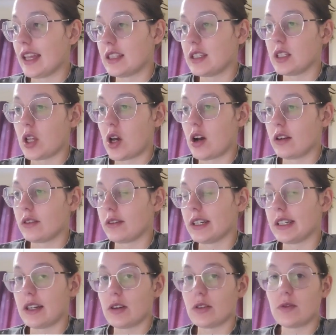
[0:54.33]
long. Right
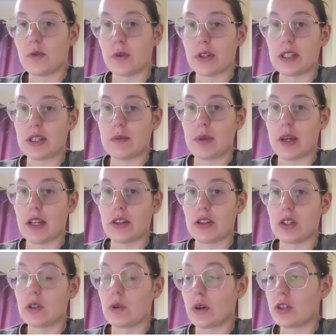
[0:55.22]
now it's 14
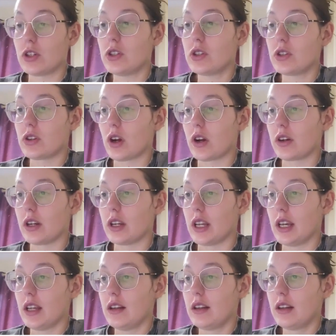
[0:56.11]
pages. So I just started
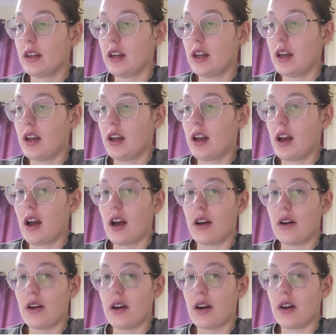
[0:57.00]
it
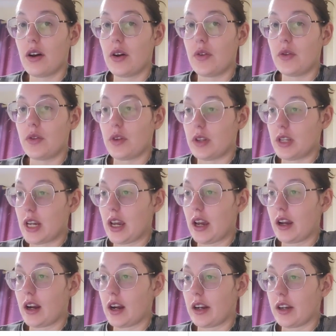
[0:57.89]
the day I
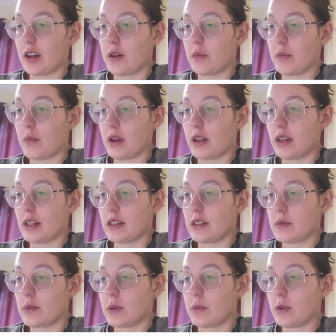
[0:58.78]
got here, Monday,
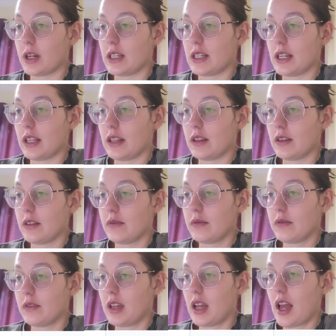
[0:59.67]
September 18th.
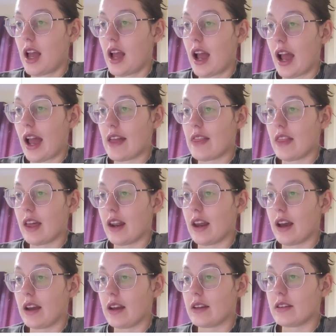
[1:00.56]
And then
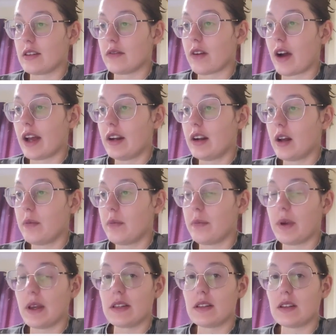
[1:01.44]
I divide it up
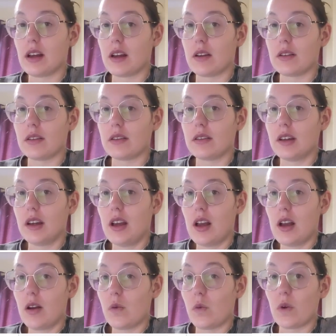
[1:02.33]
based on
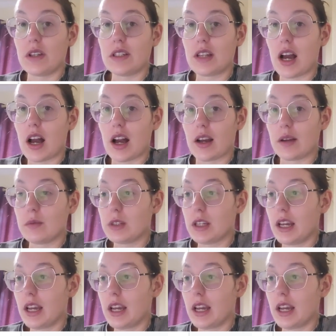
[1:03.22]
what times I